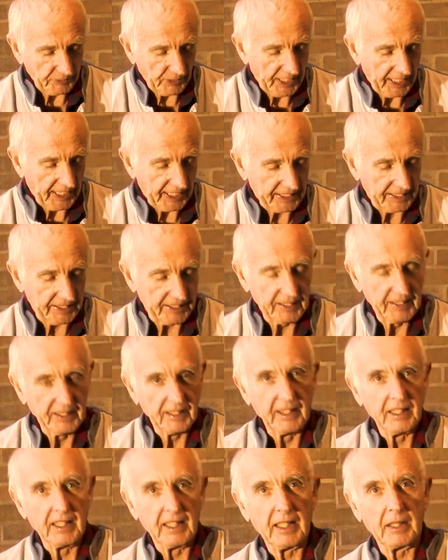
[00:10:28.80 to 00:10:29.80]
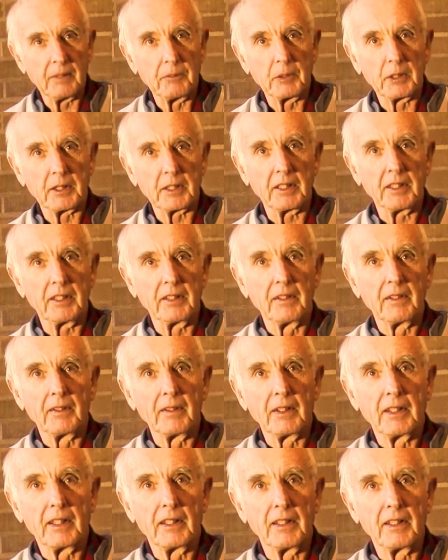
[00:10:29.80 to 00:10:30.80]
back, and
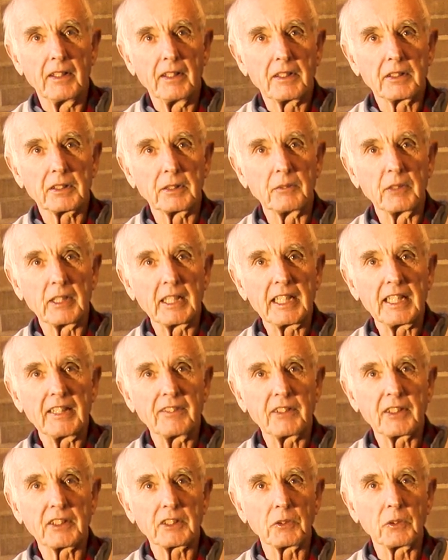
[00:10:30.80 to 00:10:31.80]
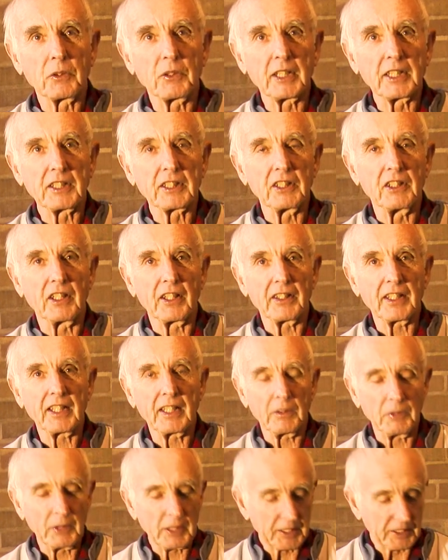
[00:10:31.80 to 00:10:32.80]
with some levers or things like
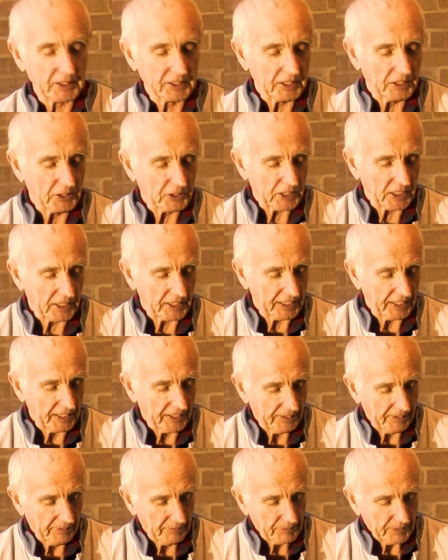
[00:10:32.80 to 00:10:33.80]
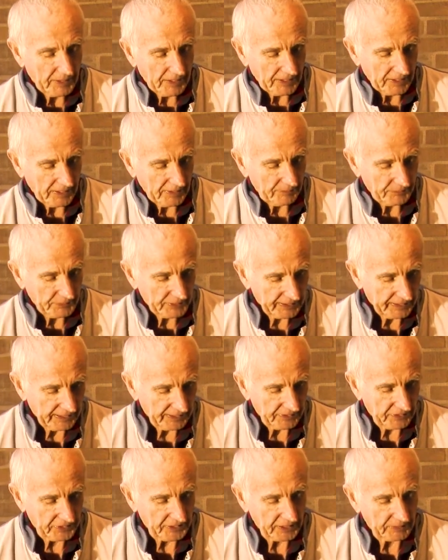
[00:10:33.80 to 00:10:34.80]
that, we can usually
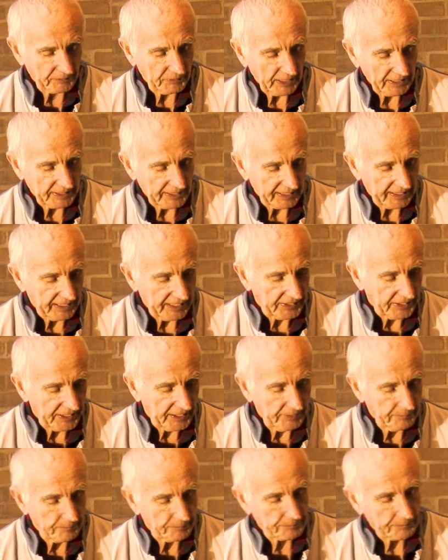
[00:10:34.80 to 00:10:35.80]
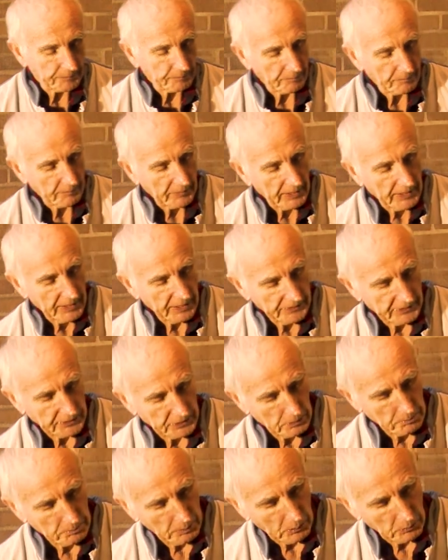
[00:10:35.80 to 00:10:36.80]
get the thing back together. Then
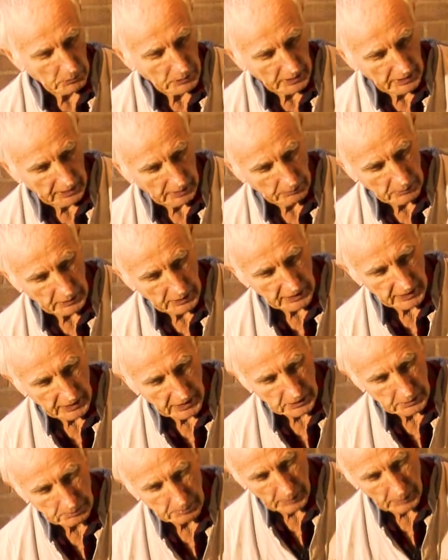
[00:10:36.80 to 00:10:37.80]
you bolt it up with large